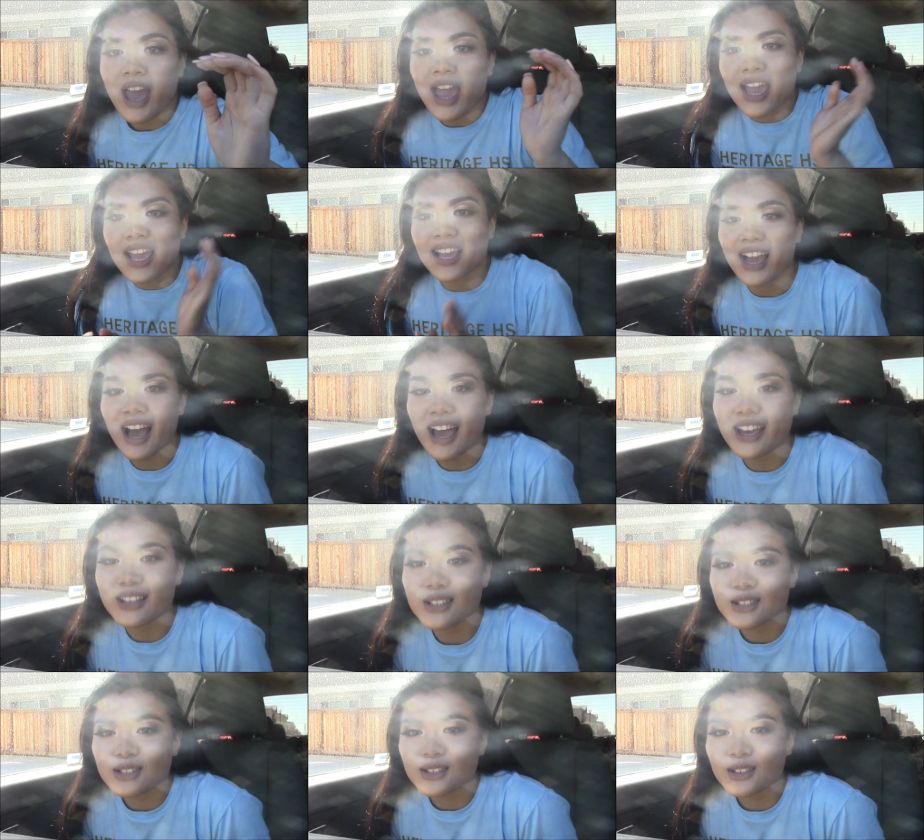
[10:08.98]
Hey
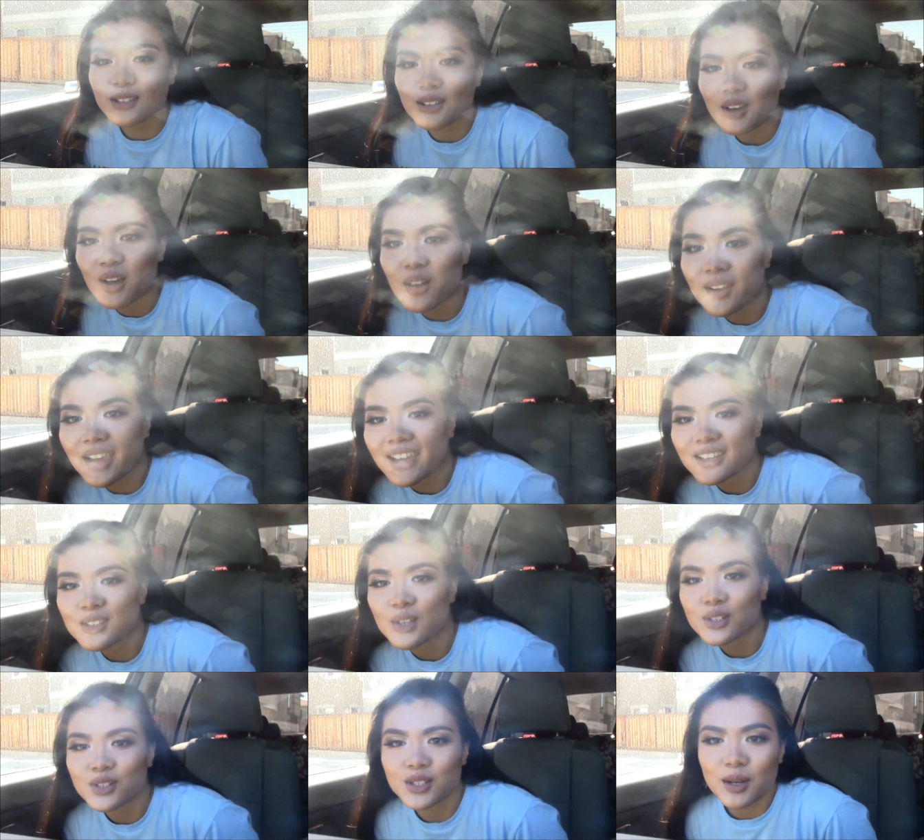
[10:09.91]
guys, okay,
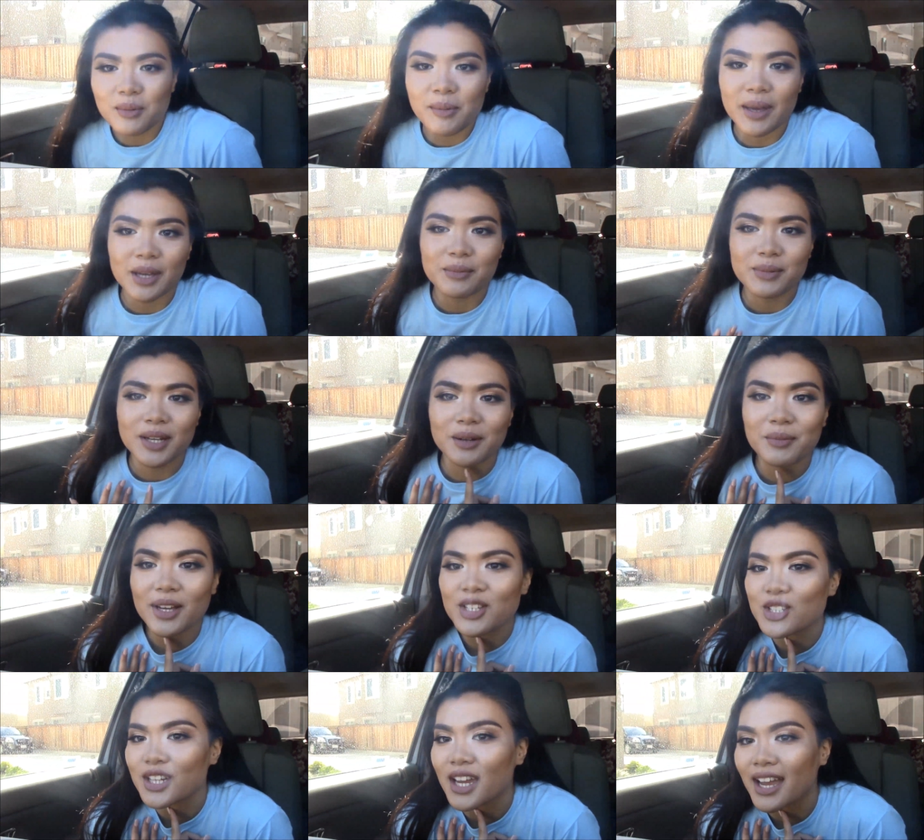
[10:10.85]
so I just got my makeup done
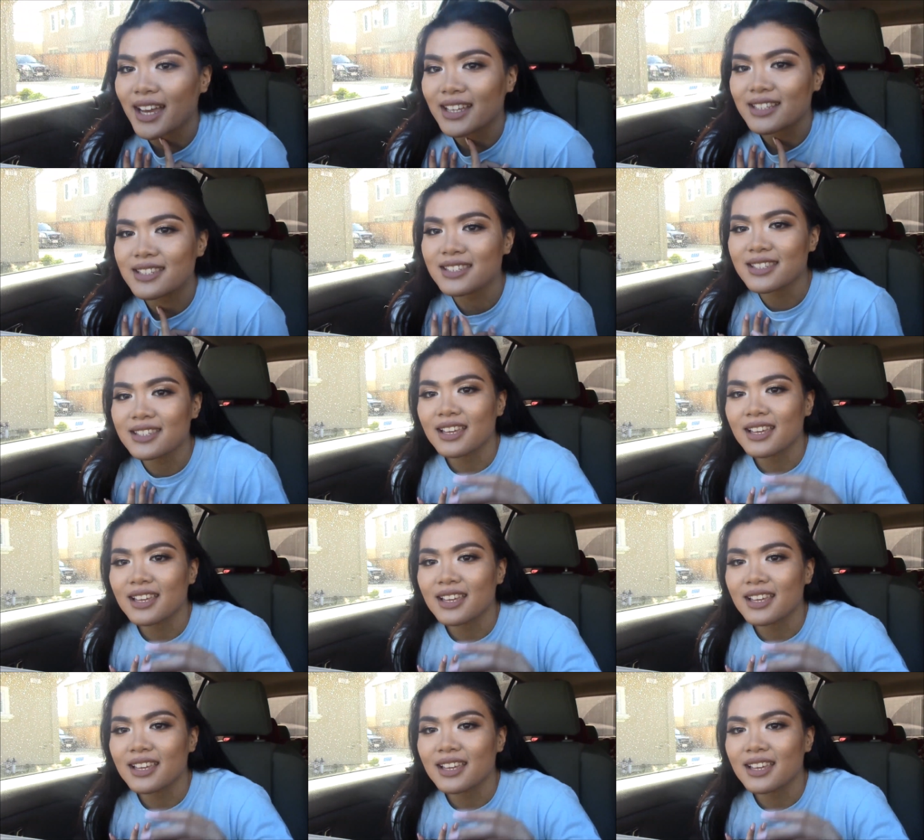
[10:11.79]
by Jess.